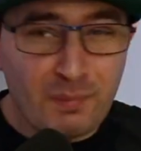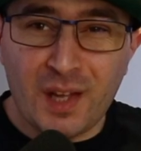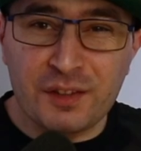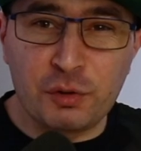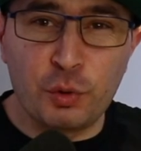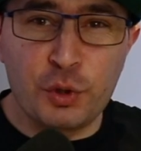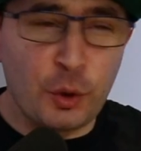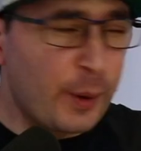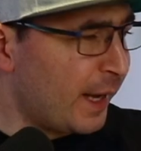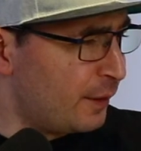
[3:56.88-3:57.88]

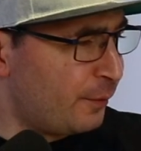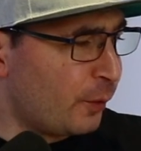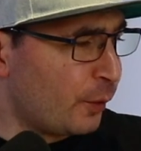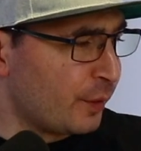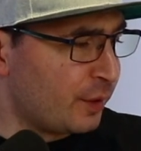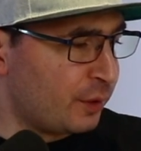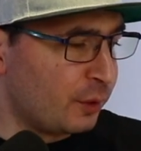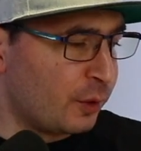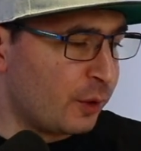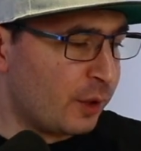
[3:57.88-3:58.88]
studio headphones,
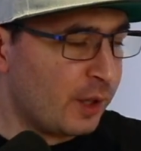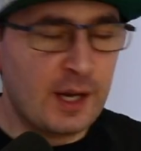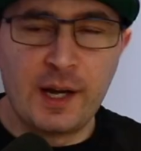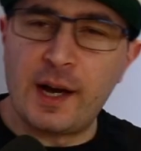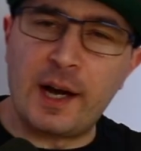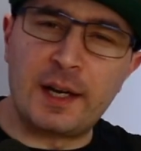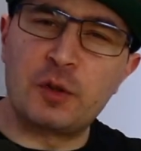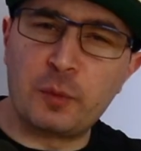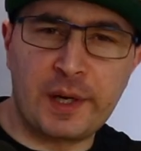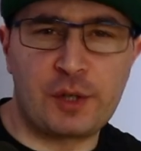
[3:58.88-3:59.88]
so I need
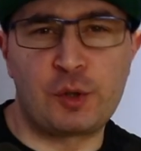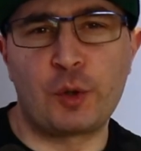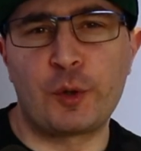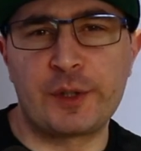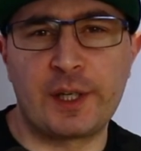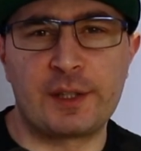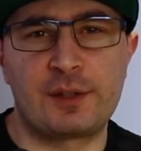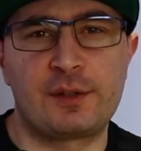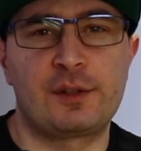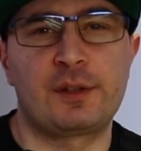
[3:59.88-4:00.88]
to make sure that
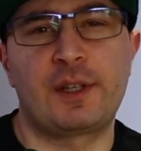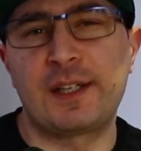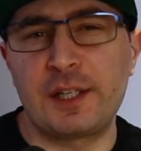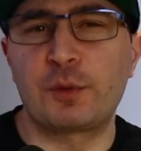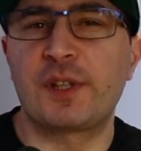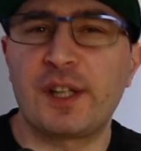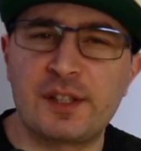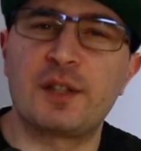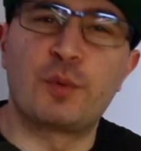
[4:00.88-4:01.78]
I need to test it